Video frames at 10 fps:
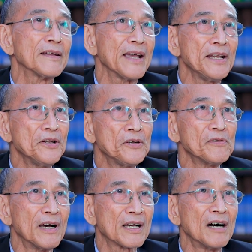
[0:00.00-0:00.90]
Get
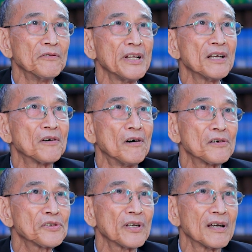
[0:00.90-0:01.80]
into accounting
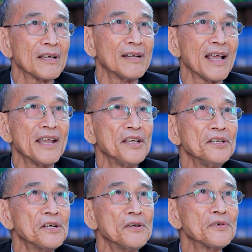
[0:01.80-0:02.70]
course in
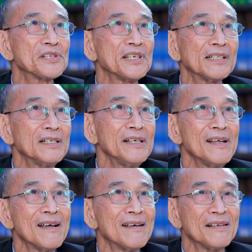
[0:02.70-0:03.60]
any
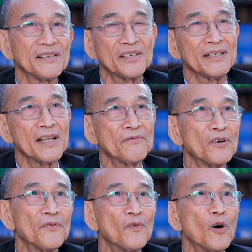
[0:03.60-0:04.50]
university, sit there
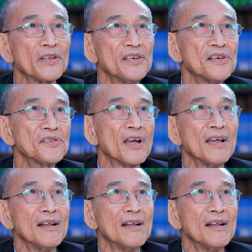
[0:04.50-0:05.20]
for 4 years,